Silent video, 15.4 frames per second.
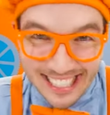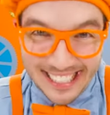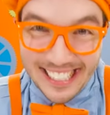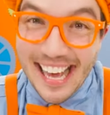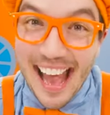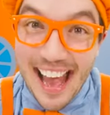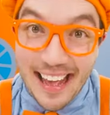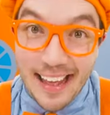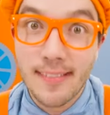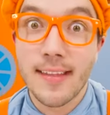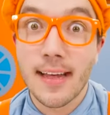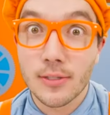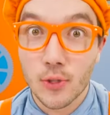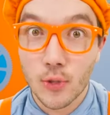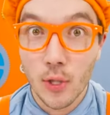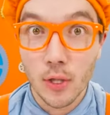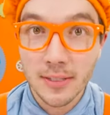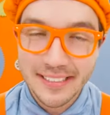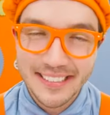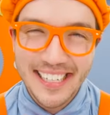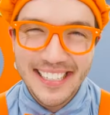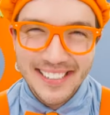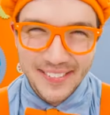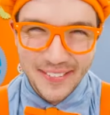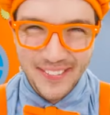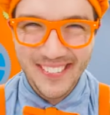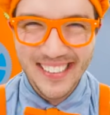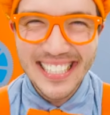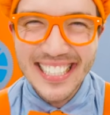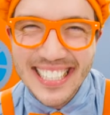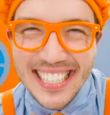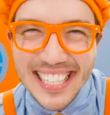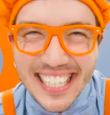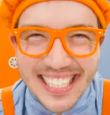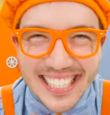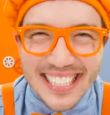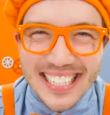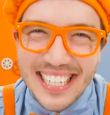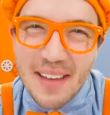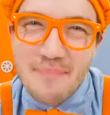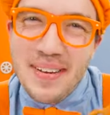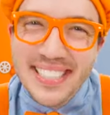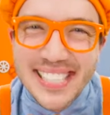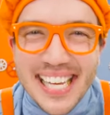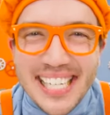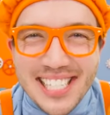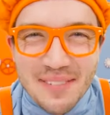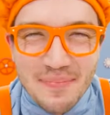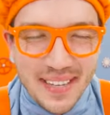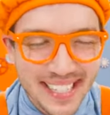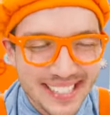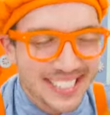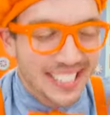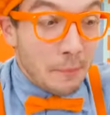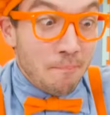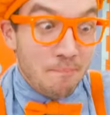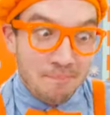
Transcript: Yeah, and that salt tastes really good on my taste buds.